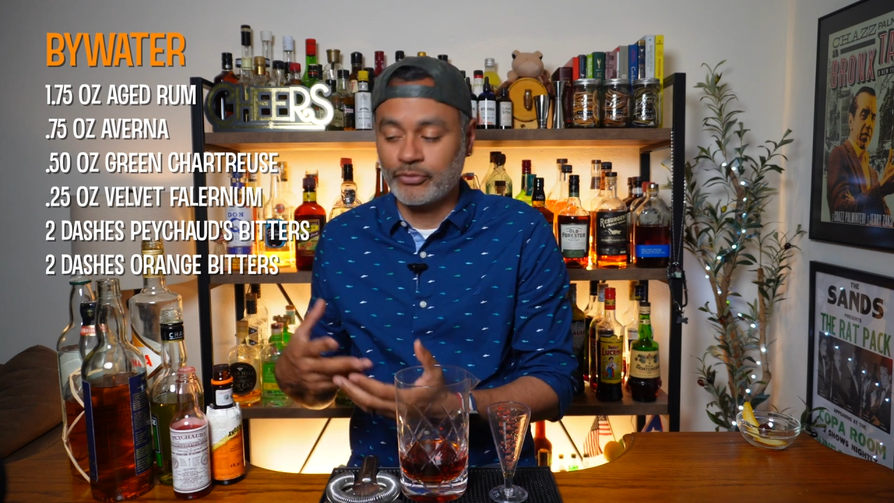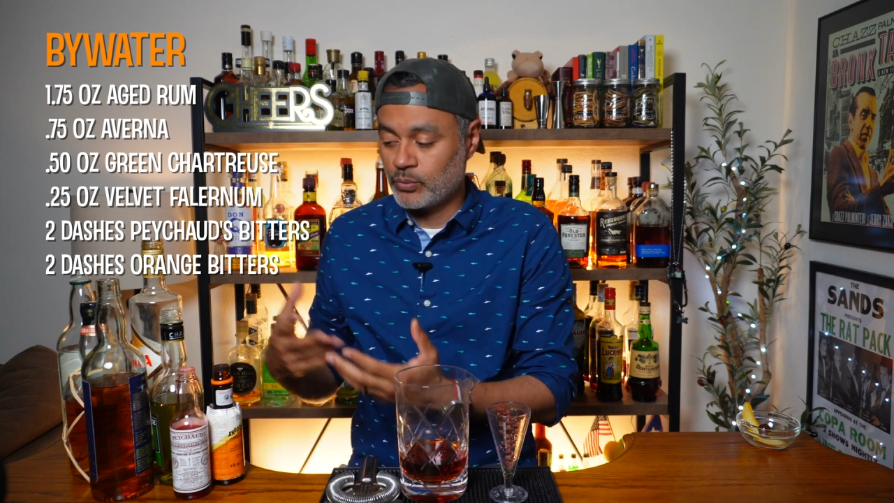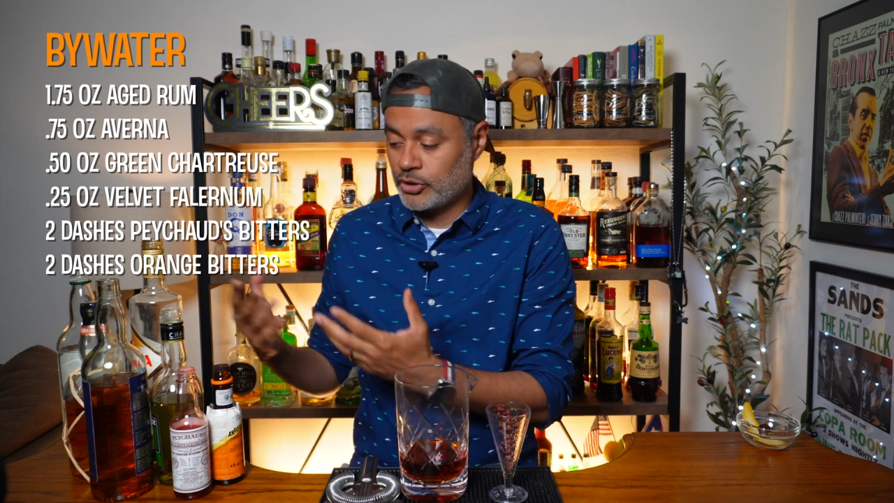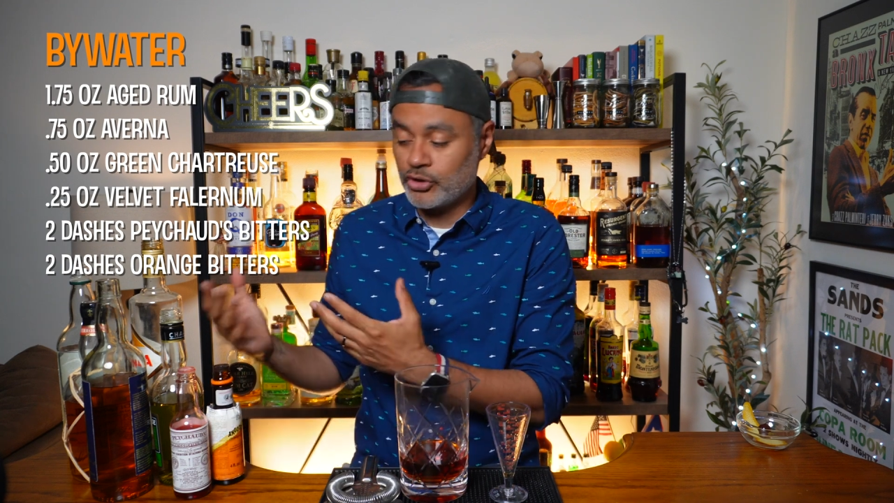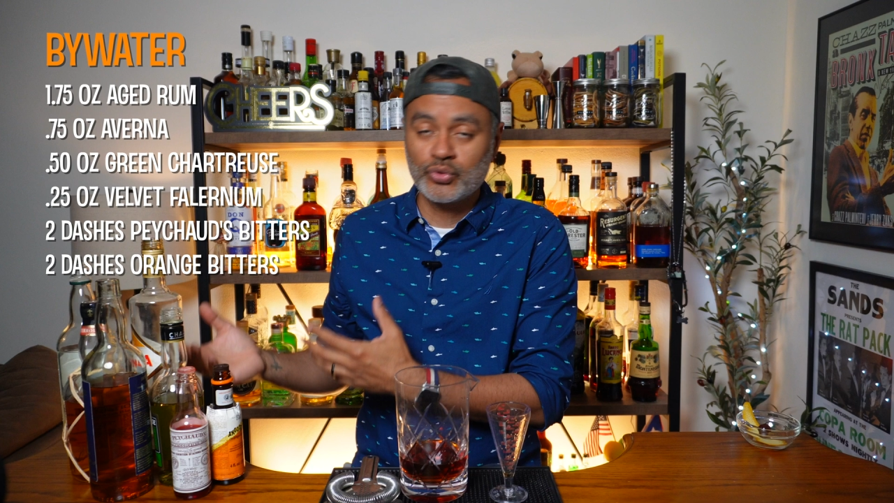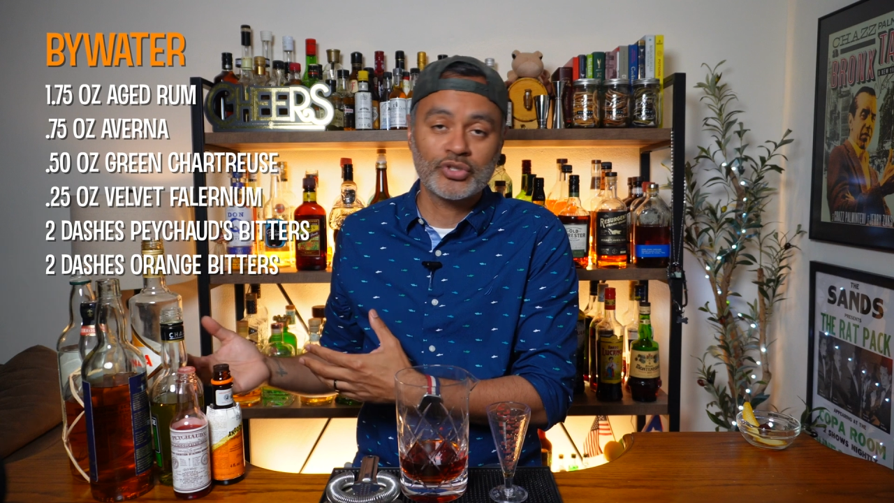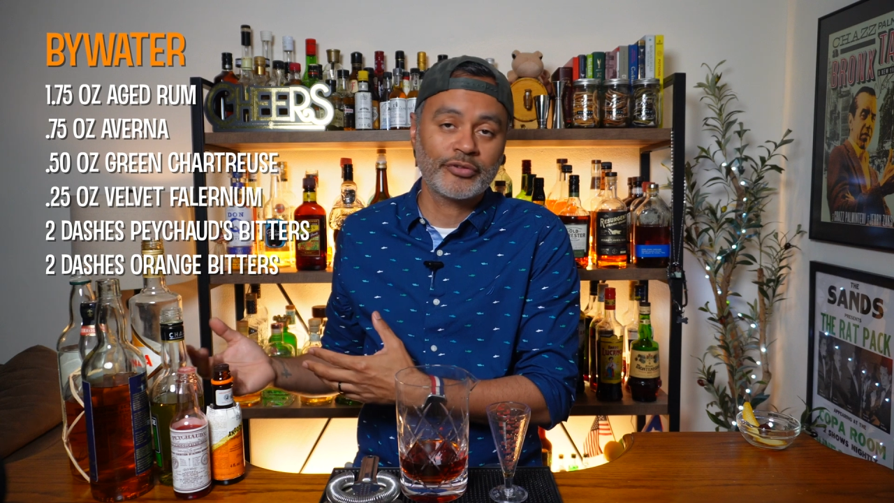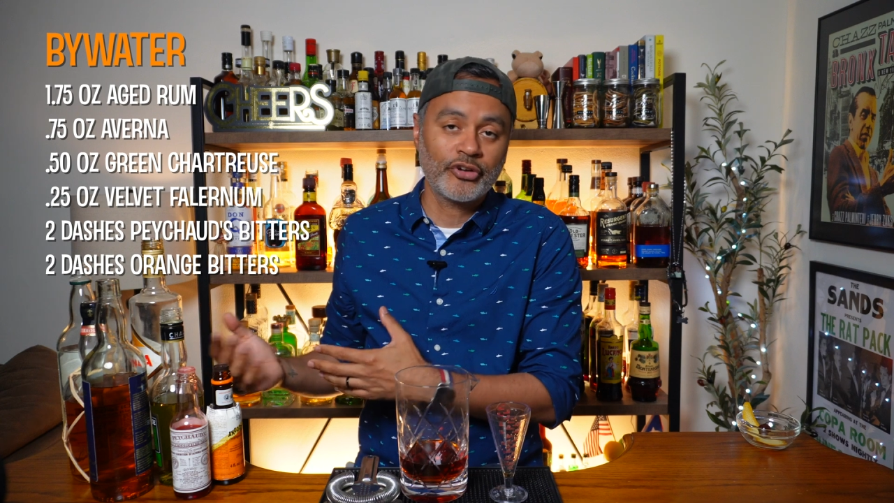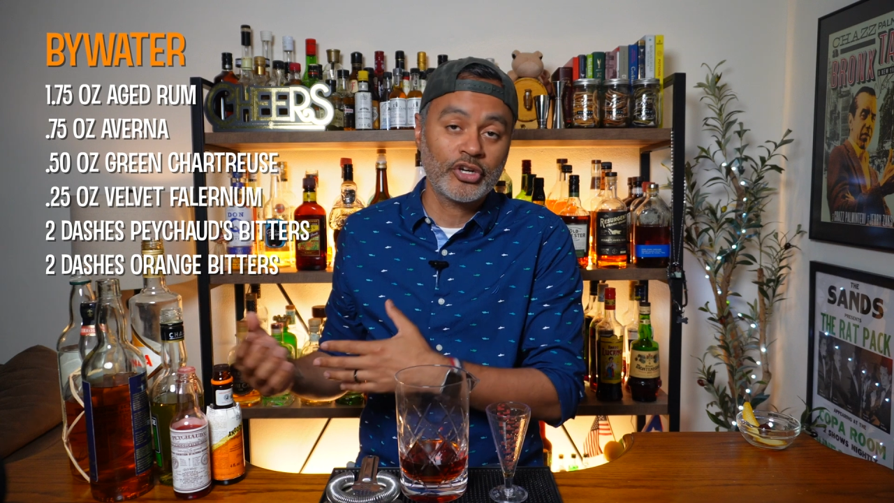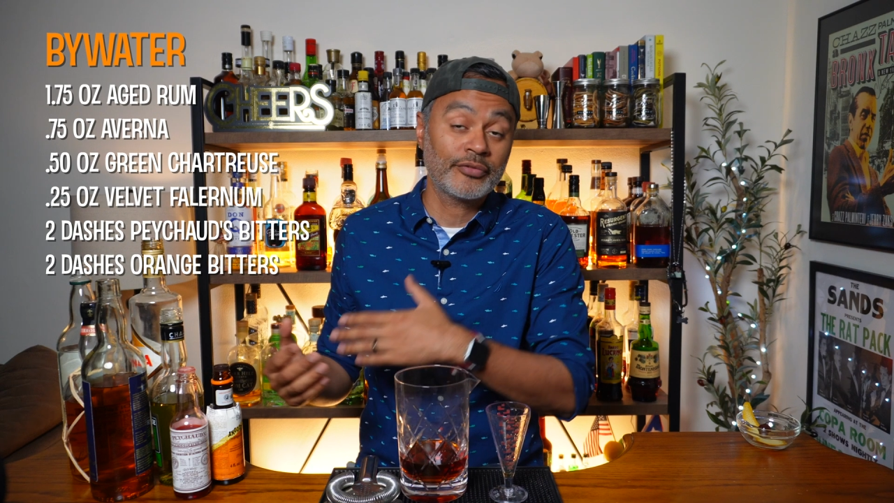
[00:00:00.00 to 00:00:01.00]
when you're using
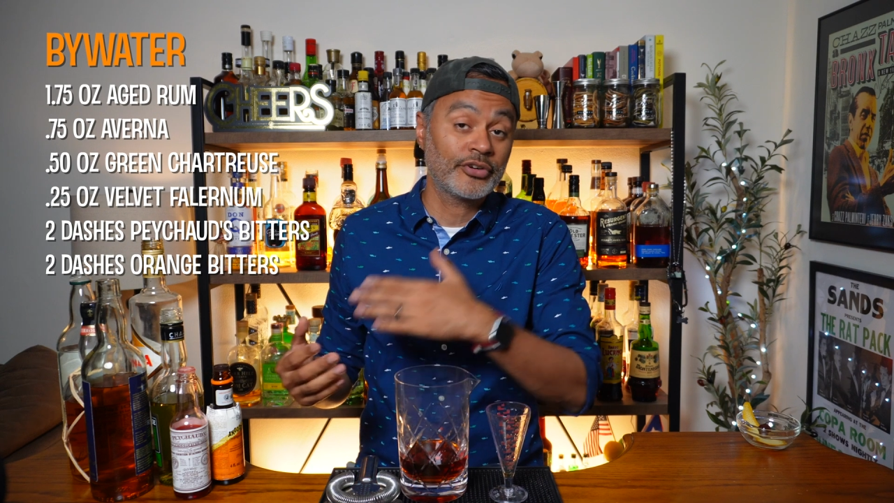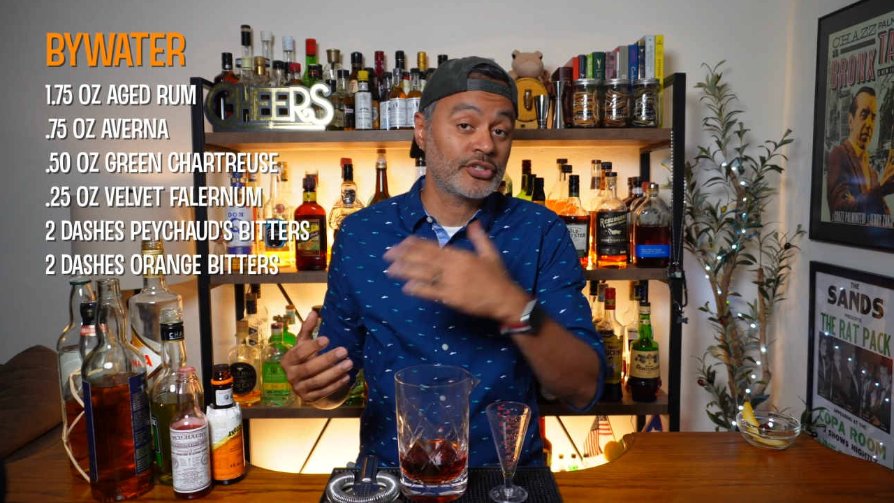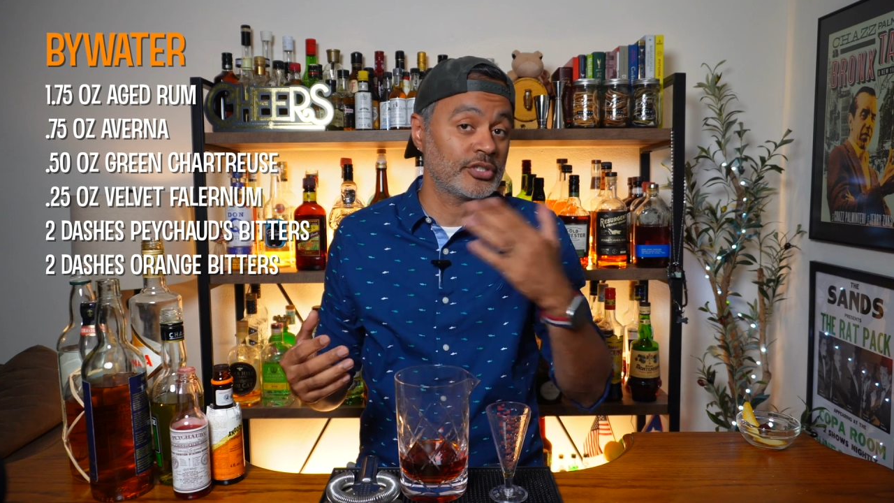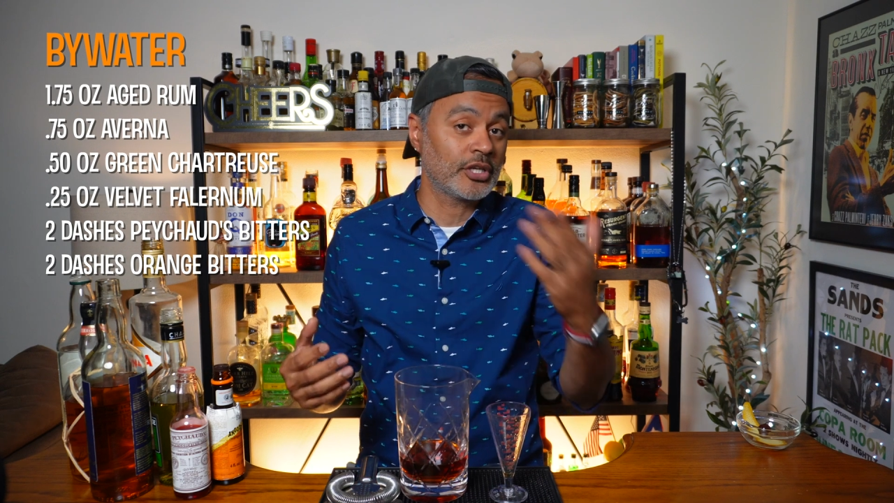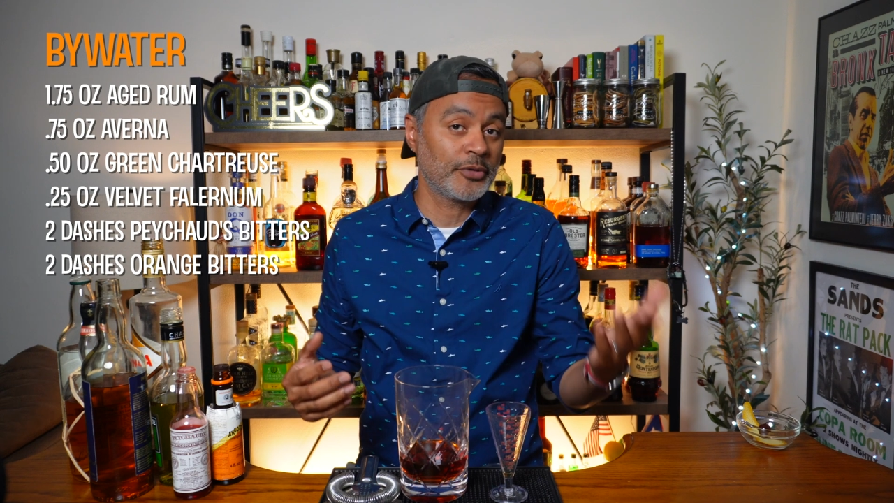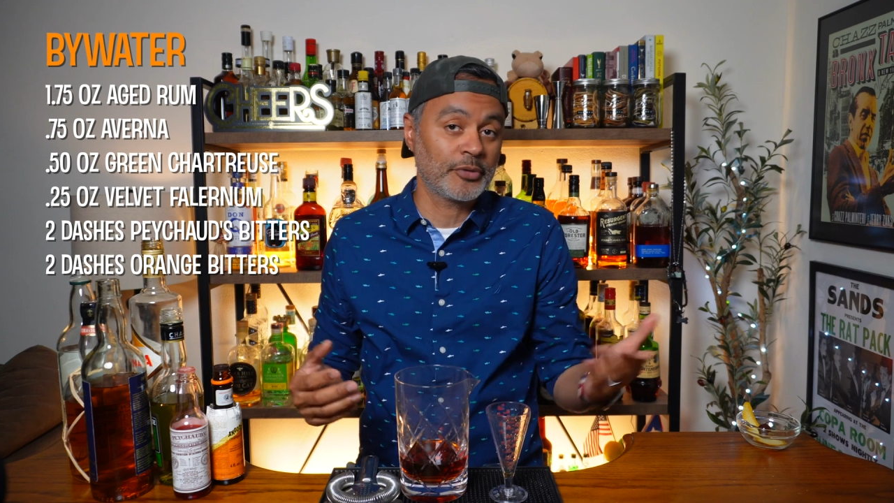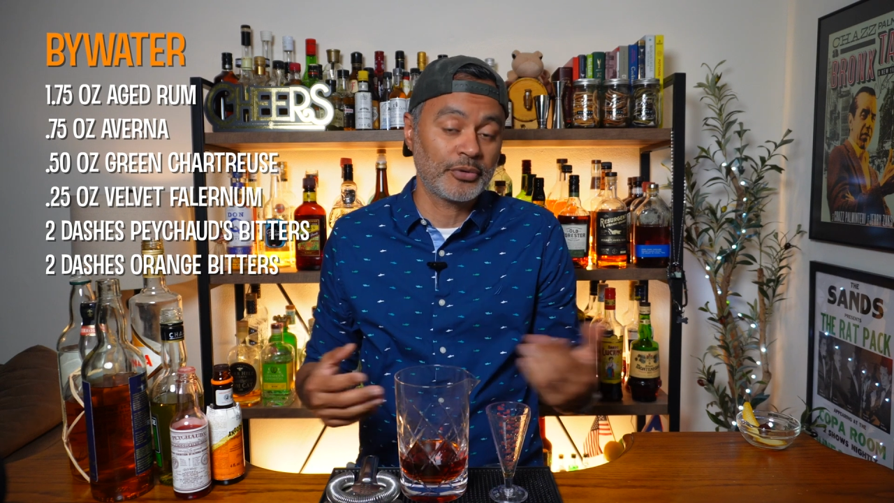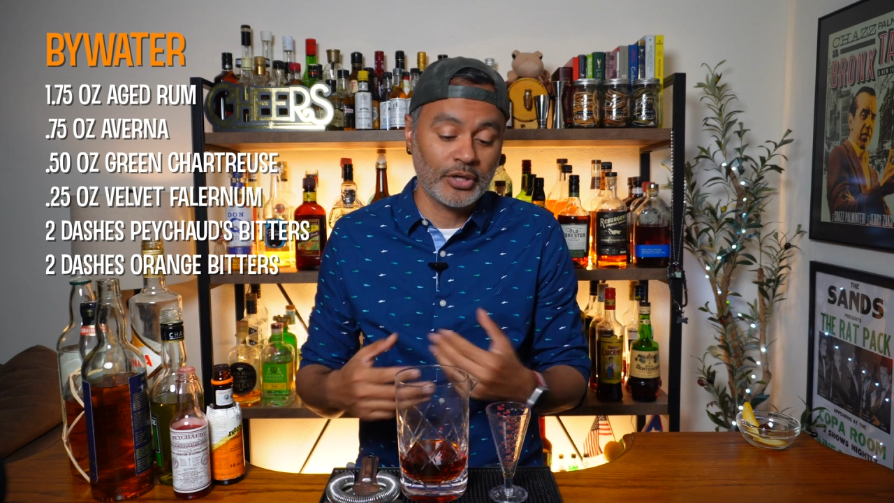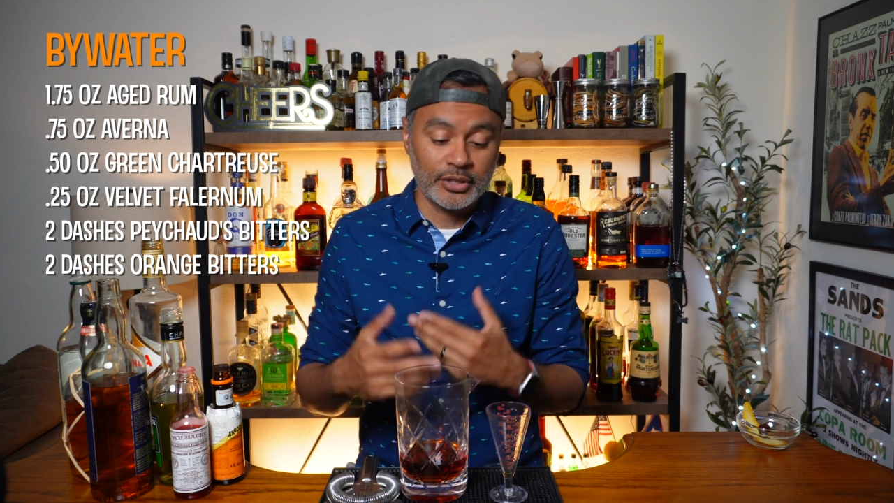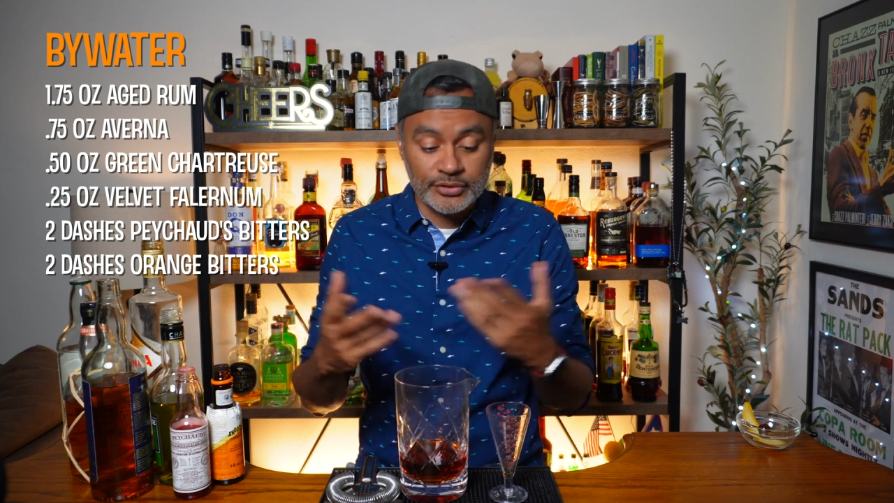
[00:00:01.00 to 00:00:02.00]
Averna versus Amir pecan.